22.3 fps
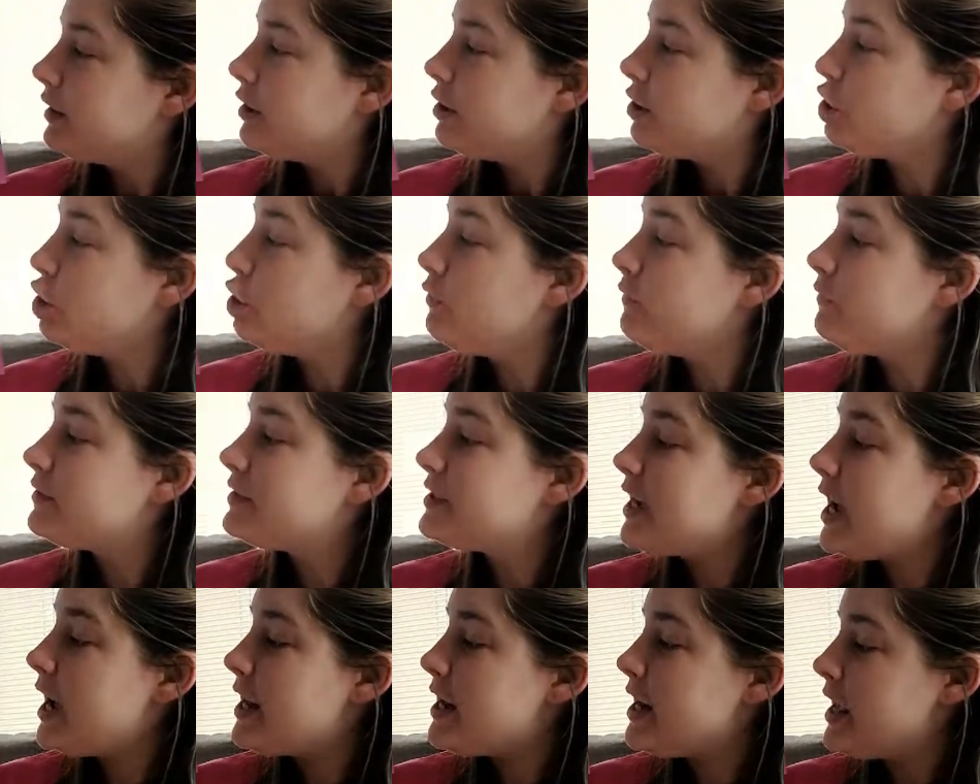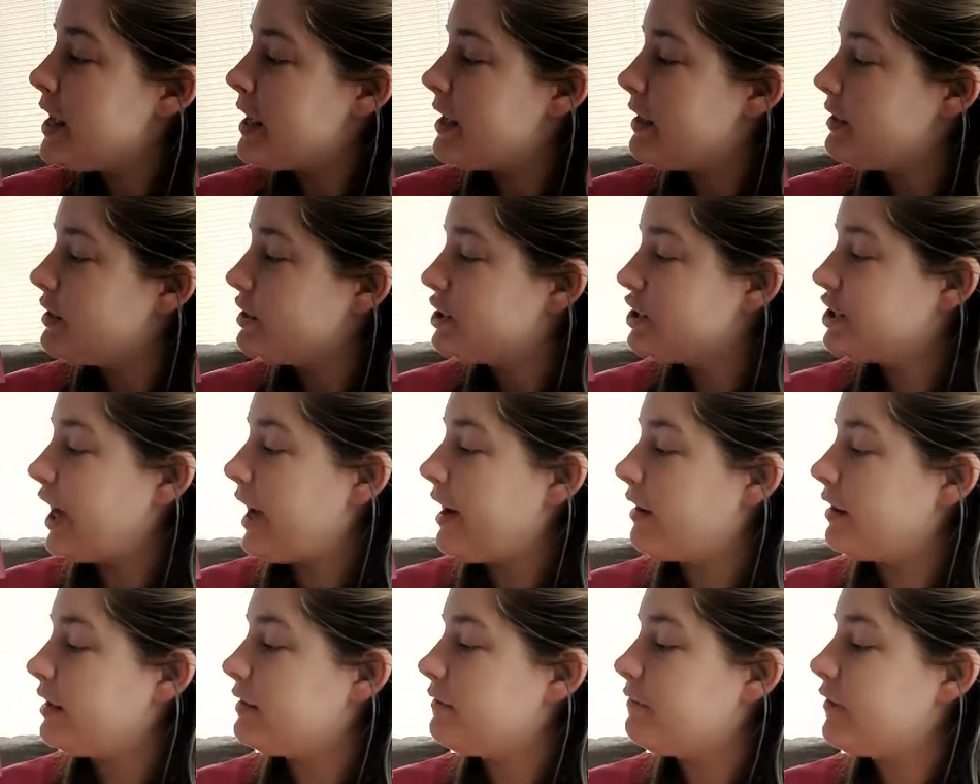You've done it!
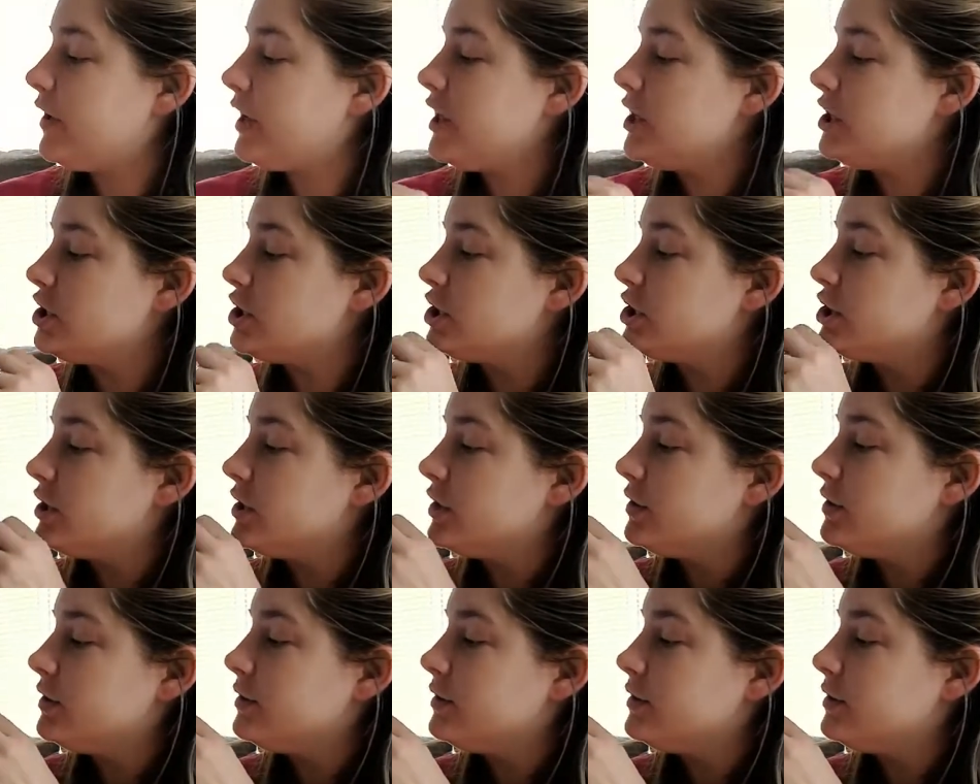shouted Fish.